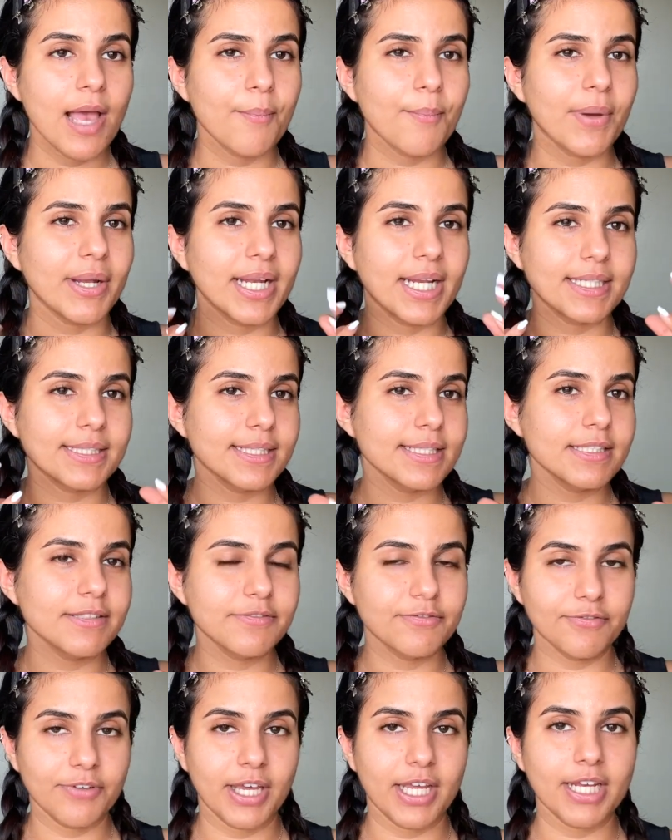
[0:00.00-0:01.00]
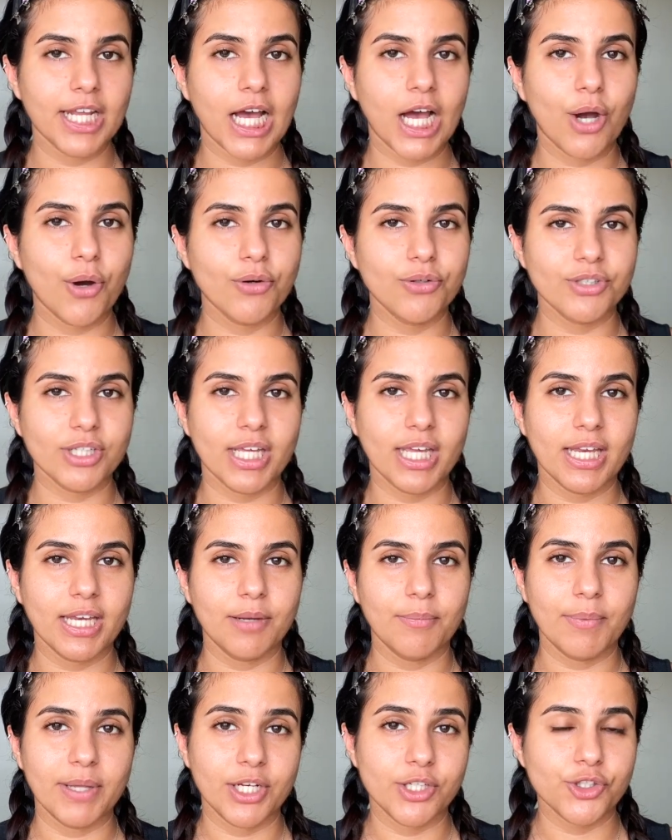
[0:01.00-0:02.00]
but it does fade out in a
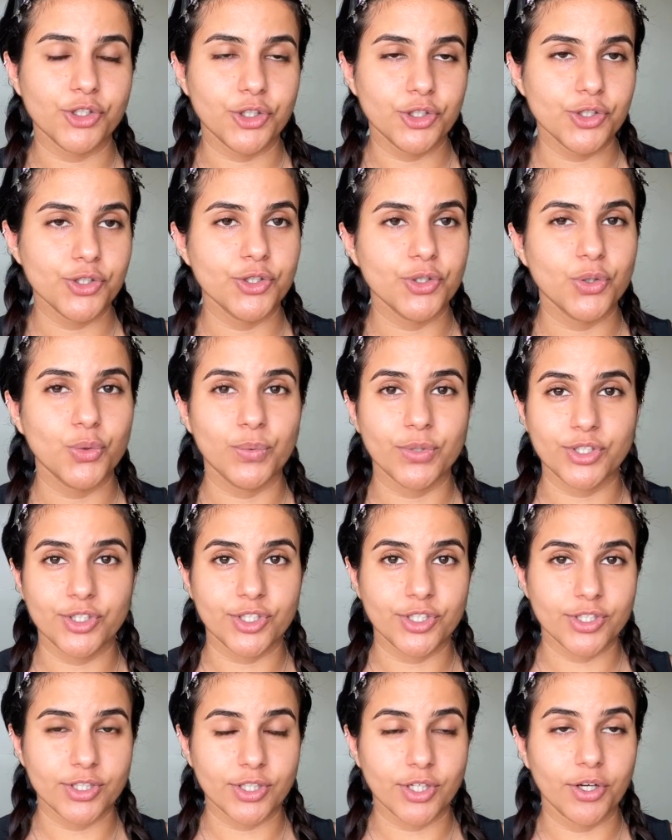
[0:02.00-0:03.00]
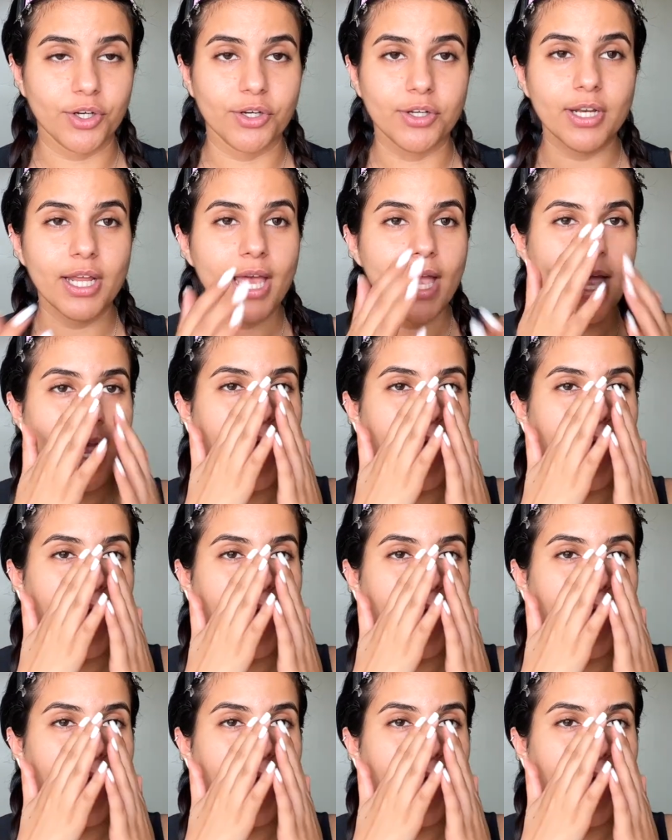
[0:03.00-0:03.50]
minute or two, which is good,